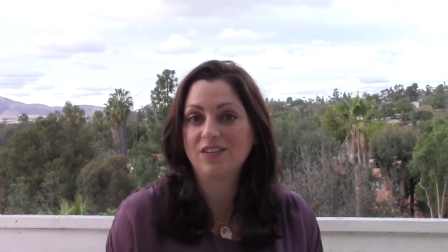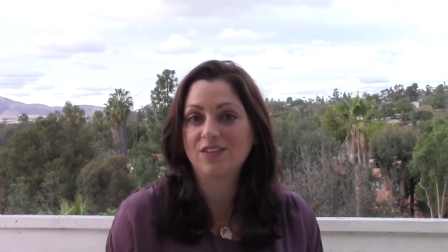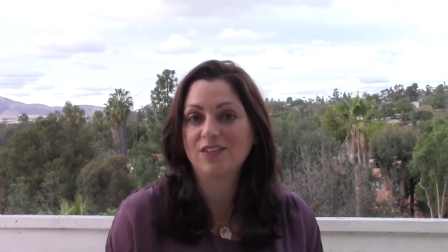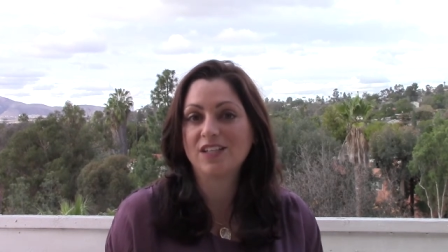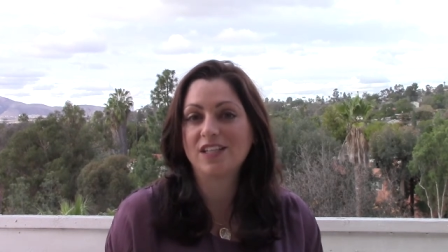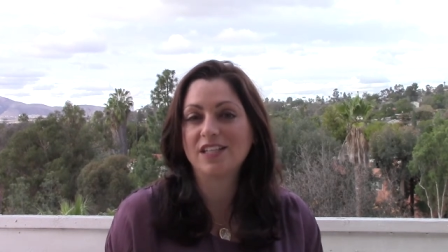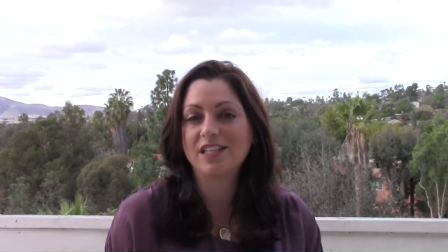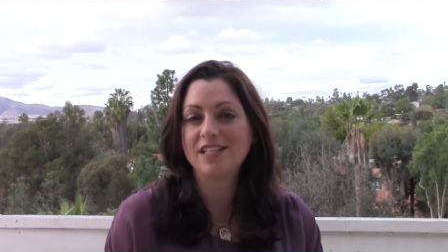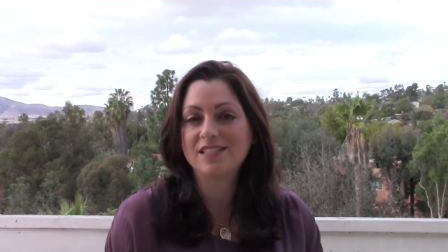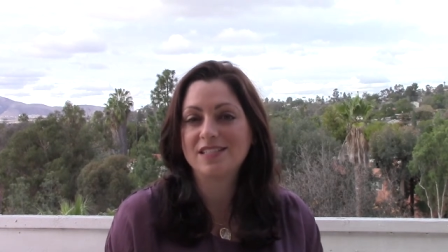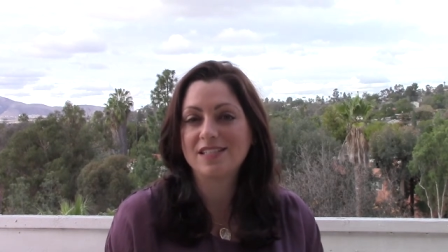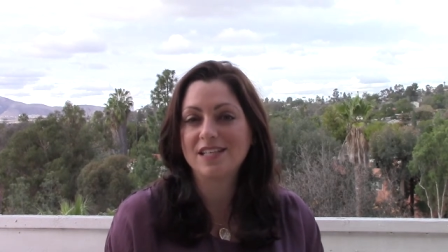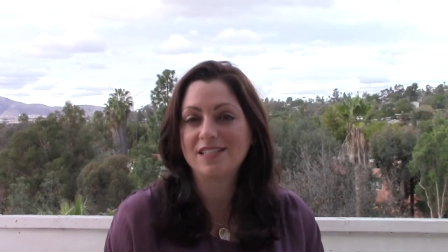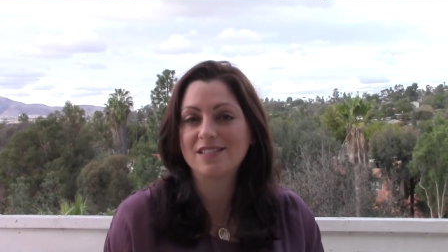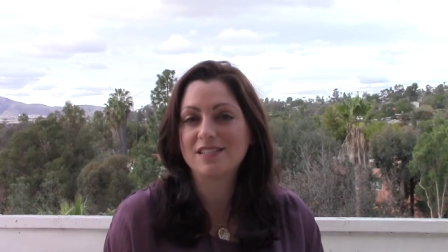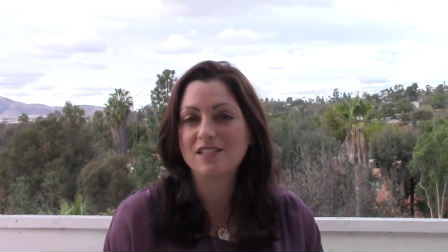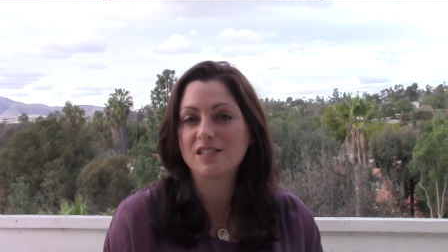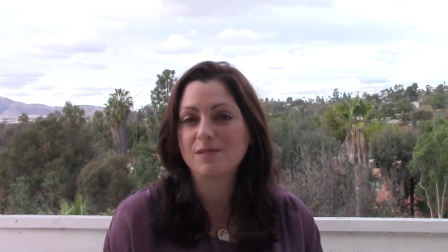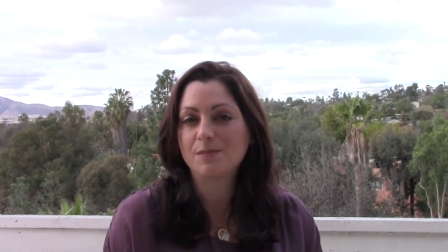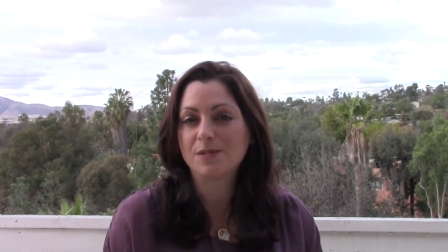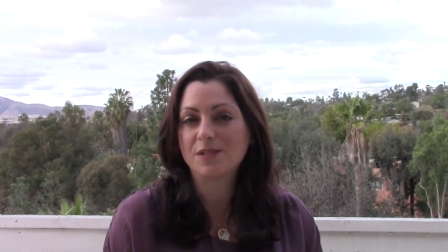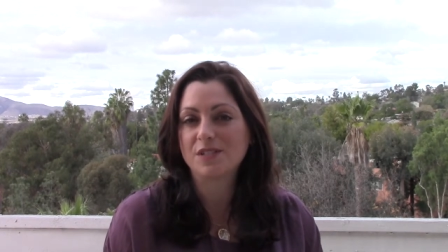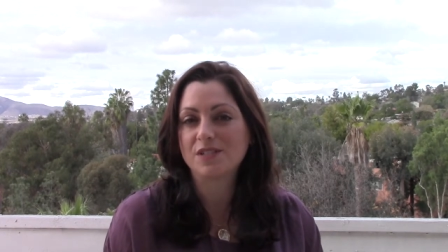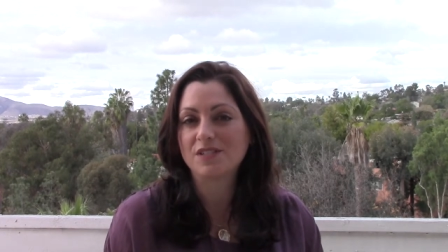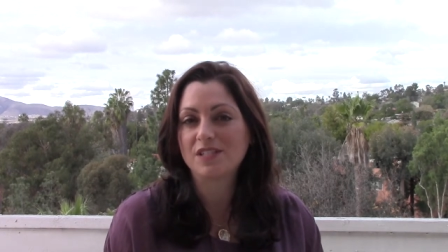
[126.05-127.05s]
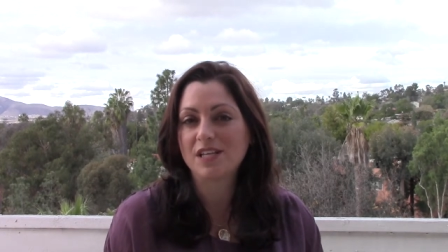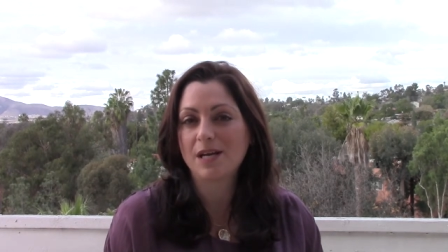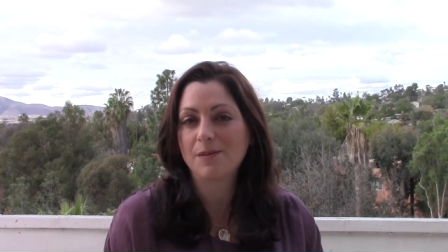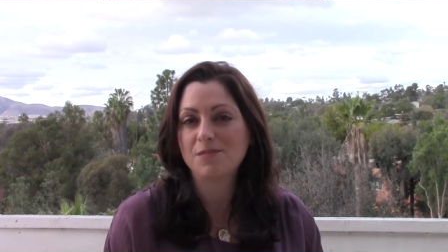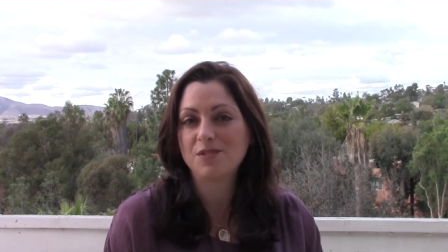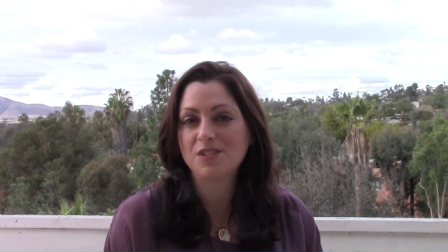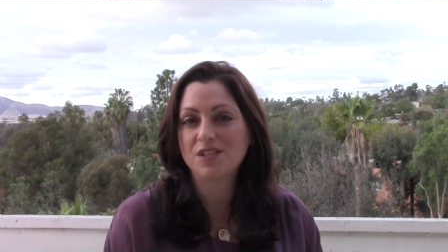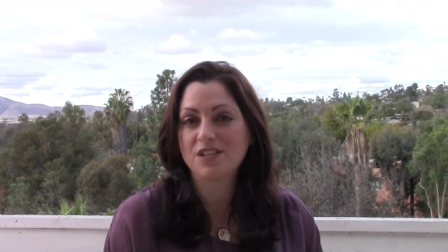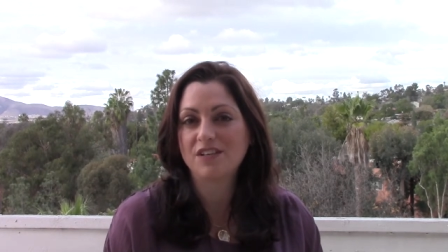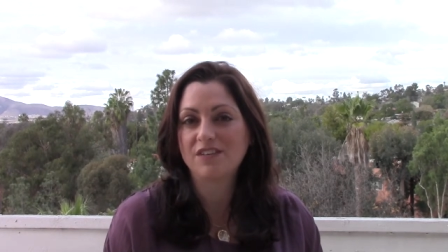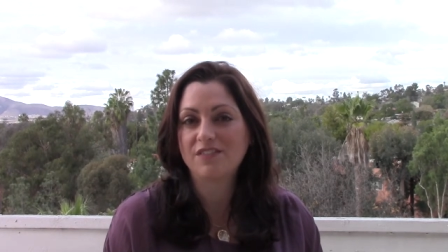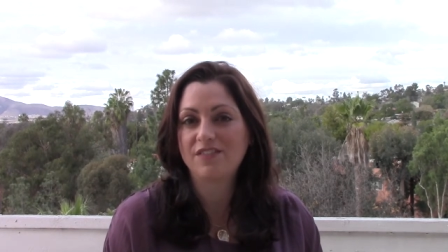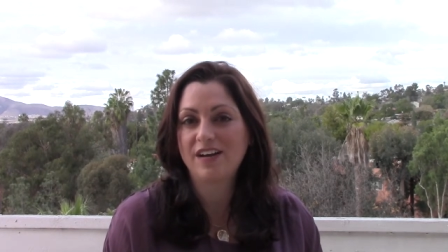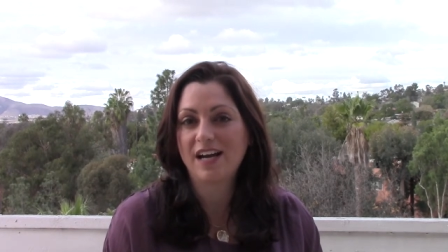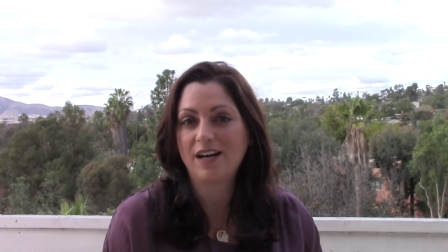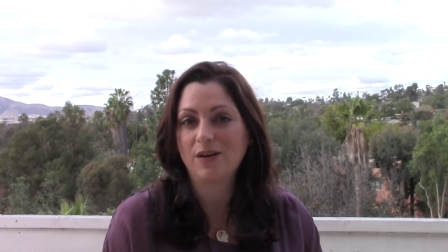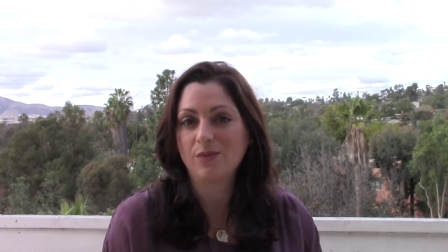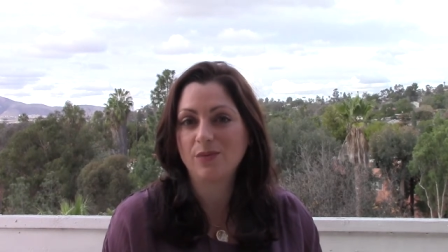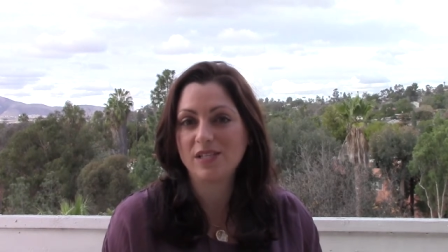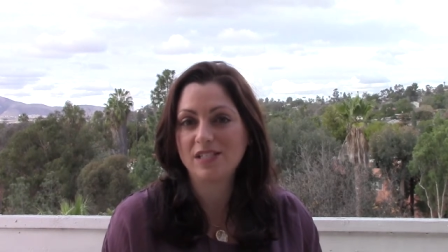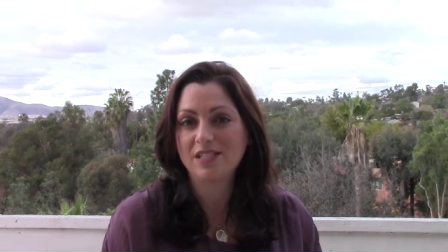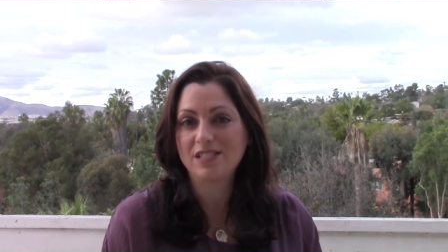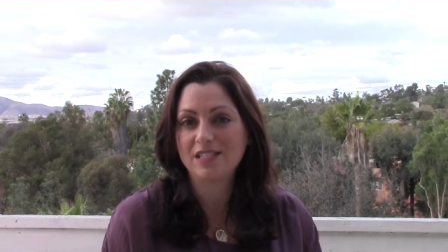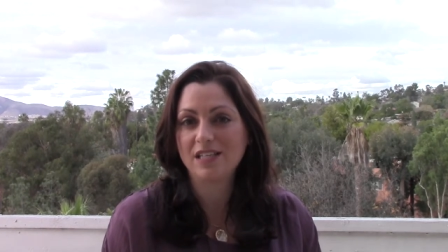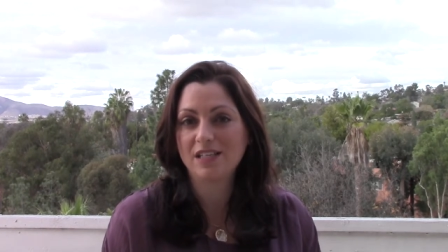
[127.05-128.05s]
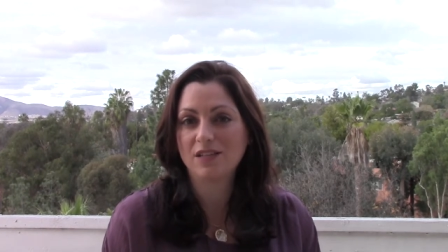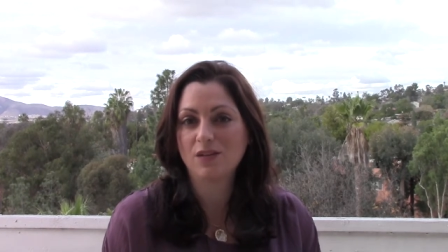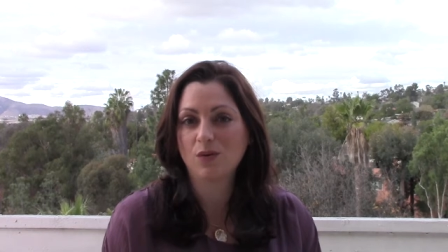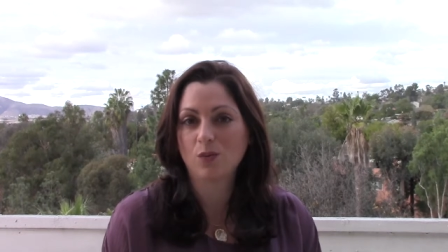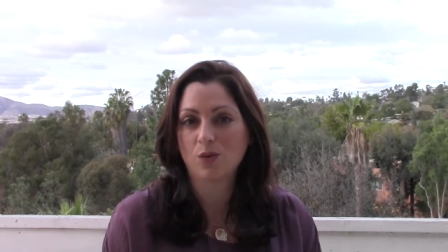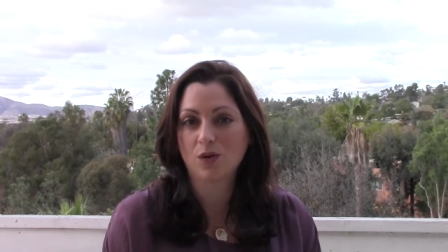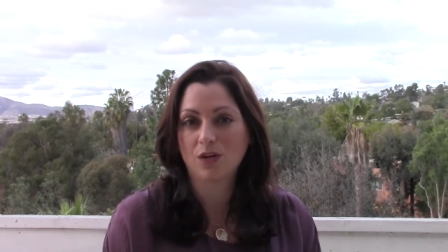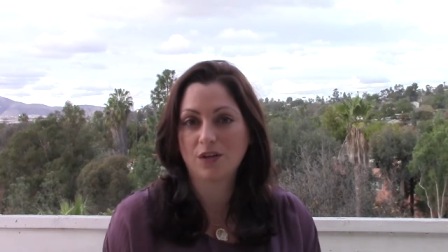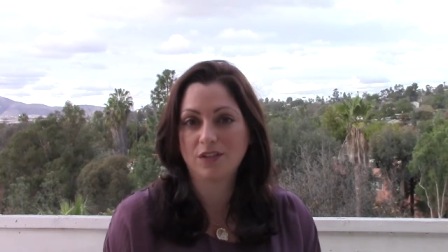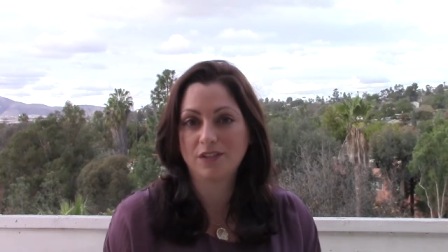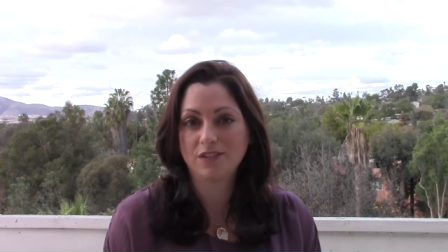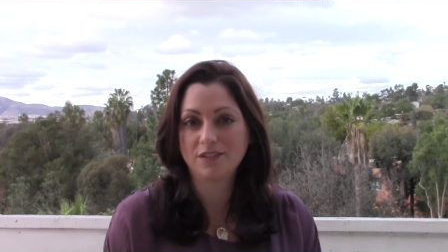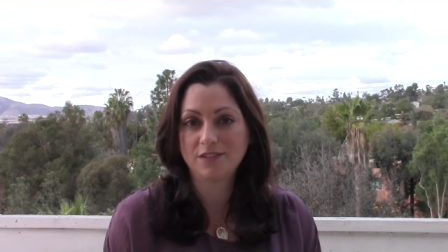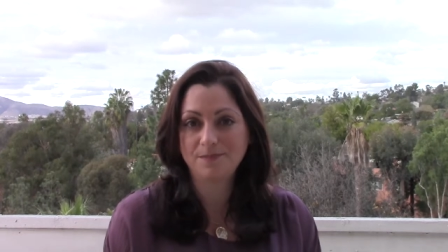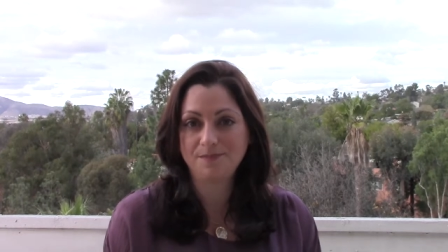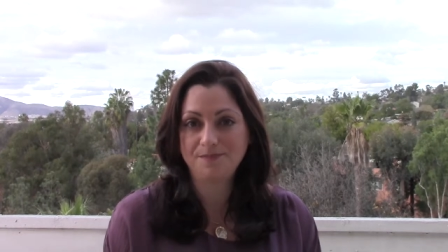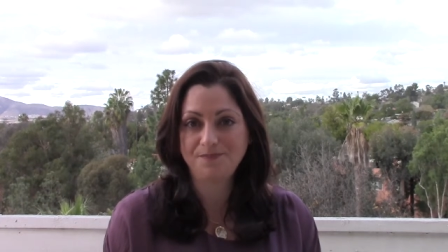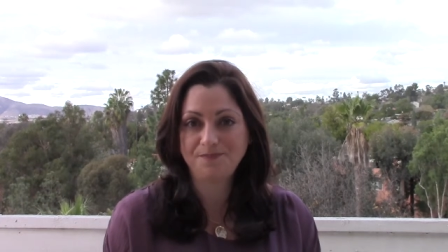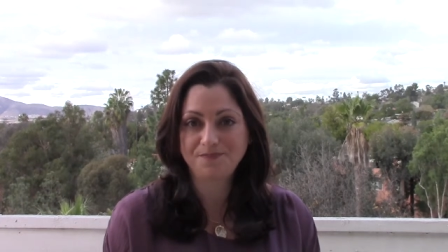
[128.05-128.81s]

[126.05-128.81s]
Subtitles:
or at least that's the perception of how we see the world.